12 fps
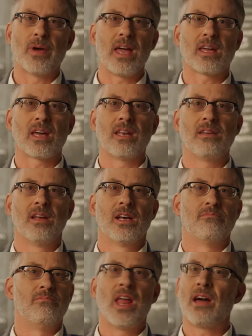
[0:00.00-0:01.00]
Bacon
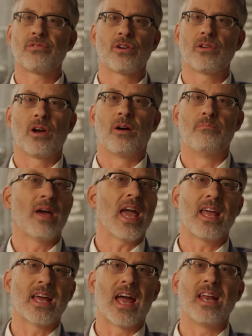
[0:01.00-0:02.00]
never
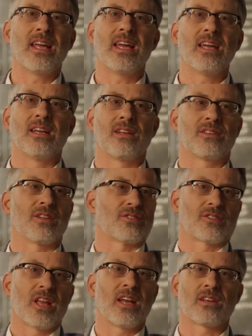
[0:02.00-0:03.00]
made any
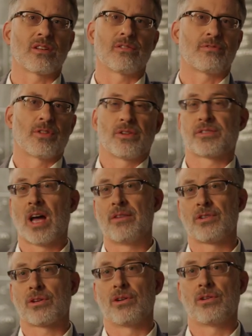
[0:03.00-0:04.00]
distinct
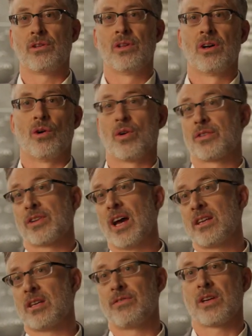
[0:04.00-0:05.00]
philosophical or
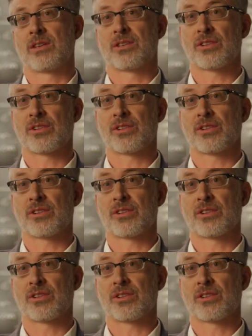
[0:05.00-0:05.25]
scientific